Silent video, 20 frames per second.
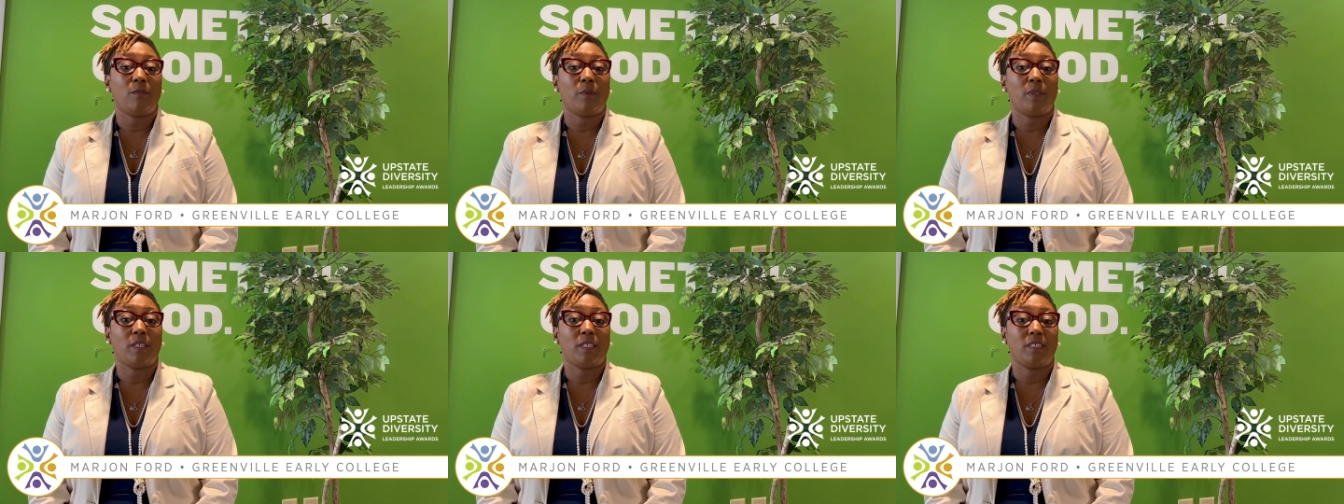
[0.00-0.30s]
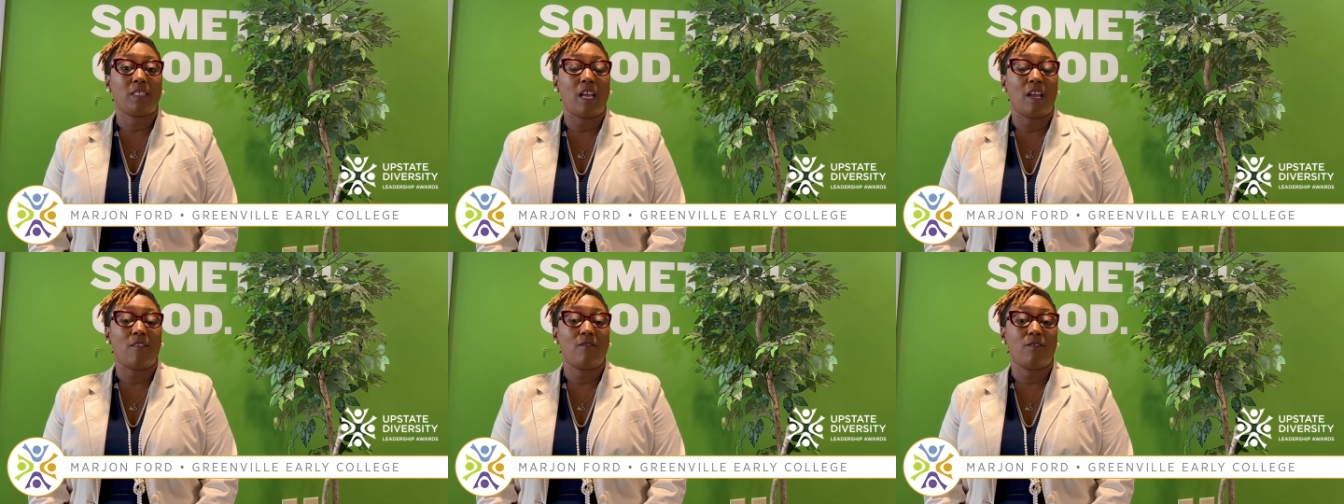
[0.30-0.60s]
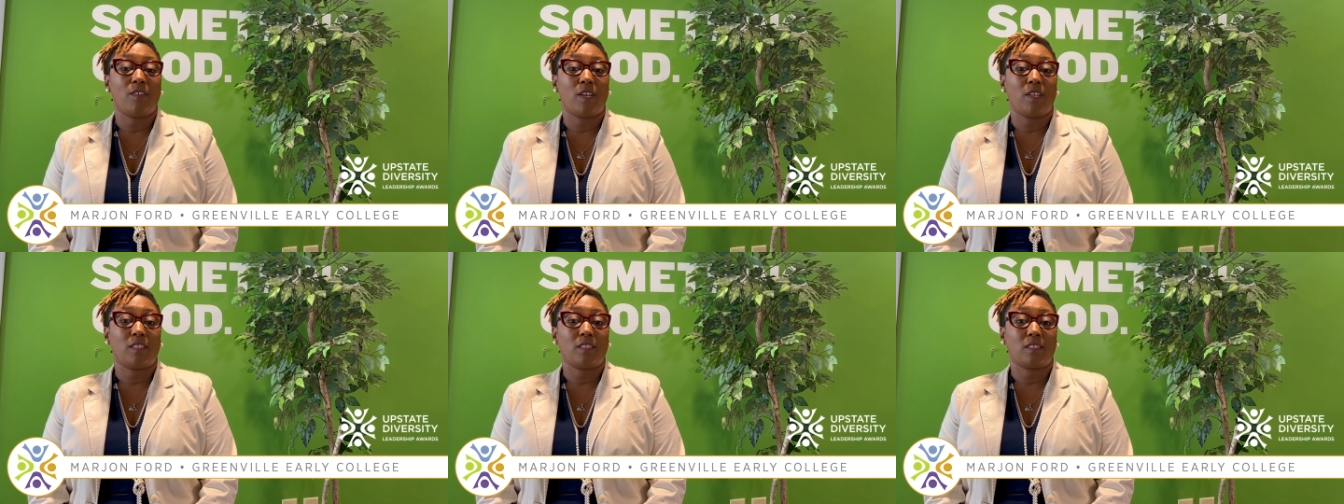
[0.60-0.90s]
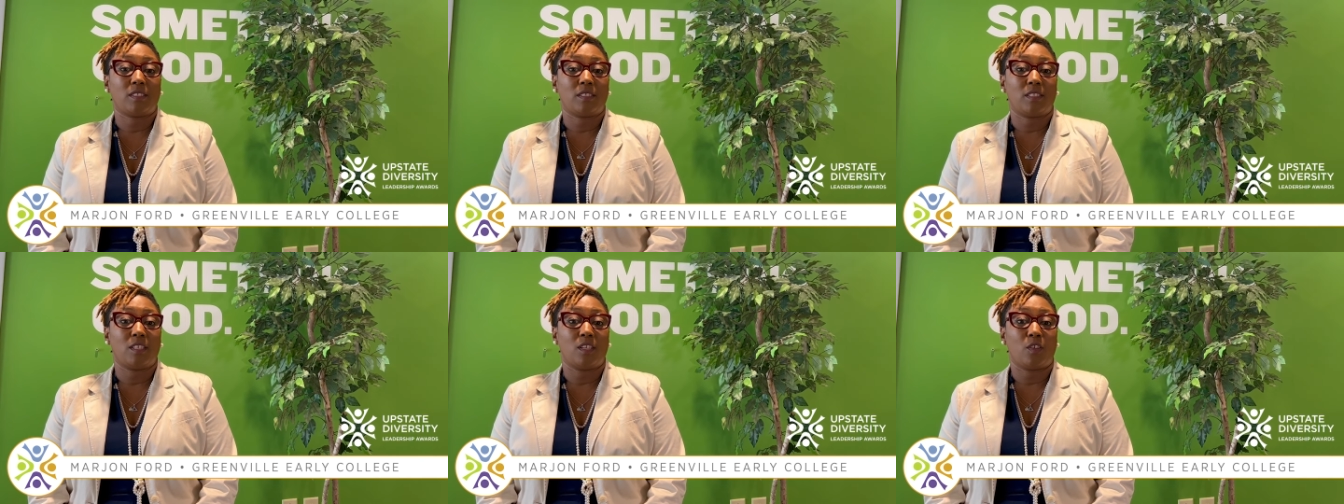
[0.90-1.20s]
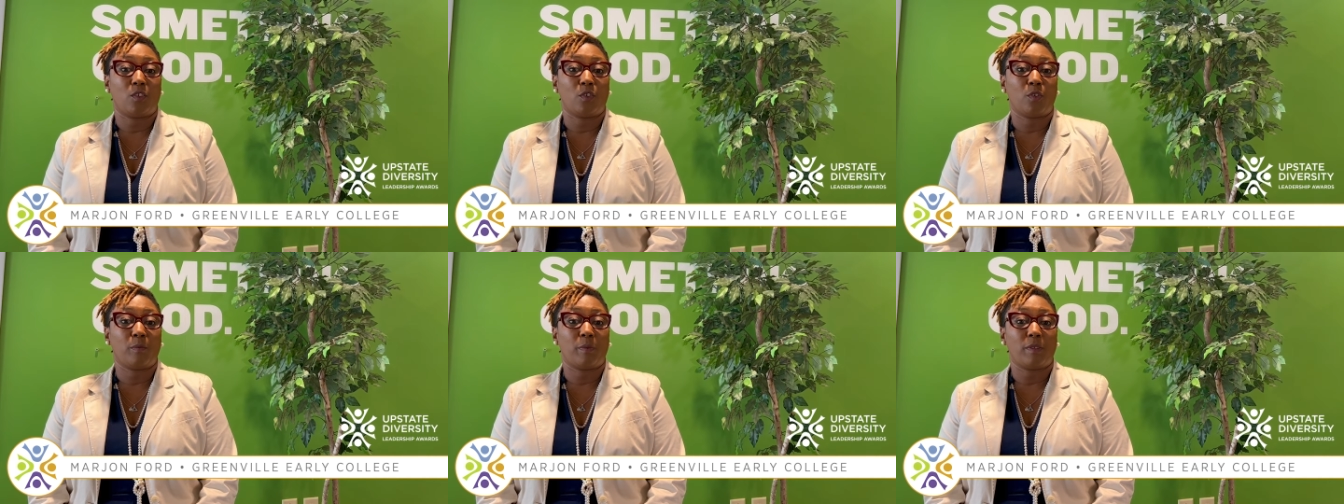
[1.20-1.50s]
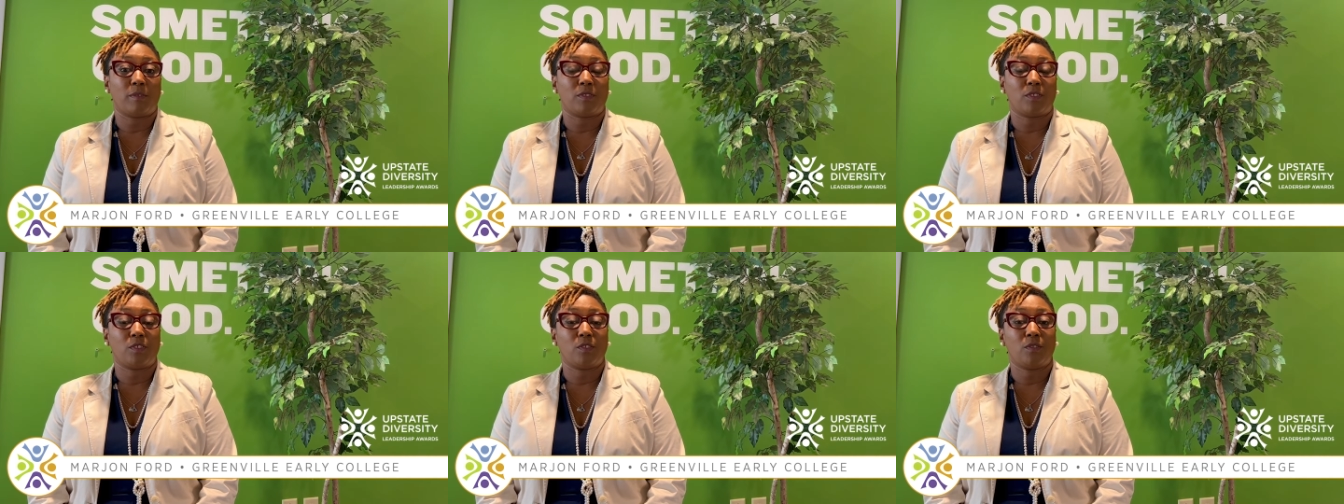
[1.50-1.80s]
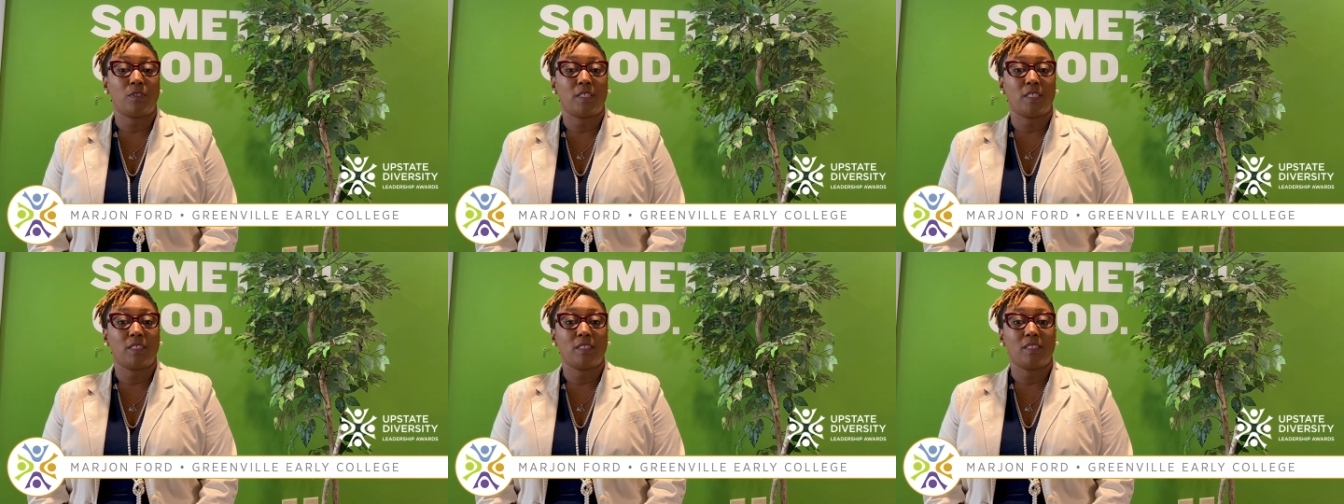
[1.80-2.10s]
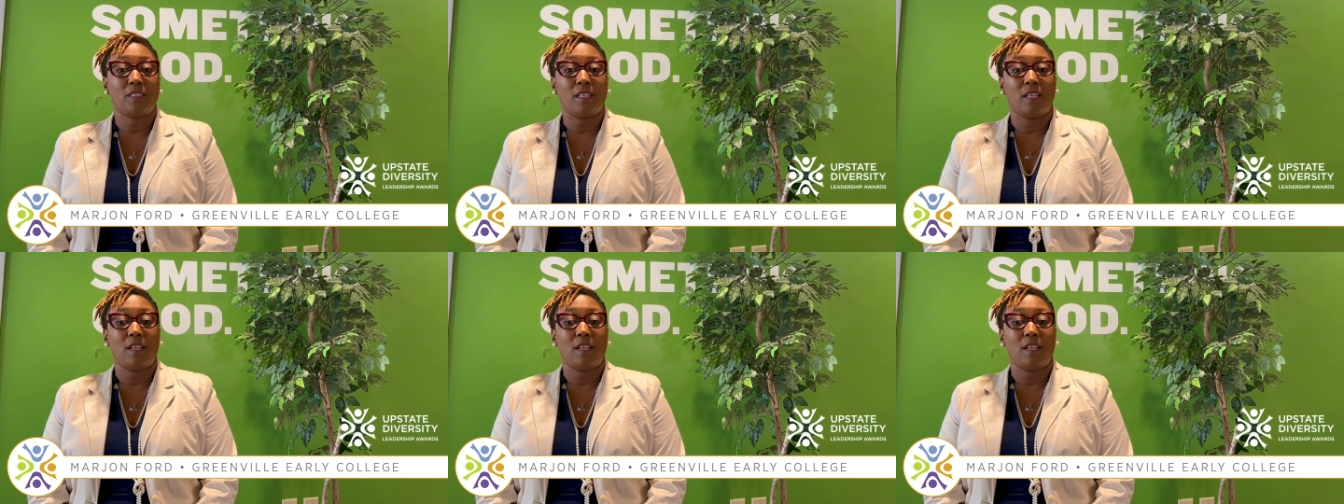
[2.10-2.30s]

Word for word: really diverse group of students.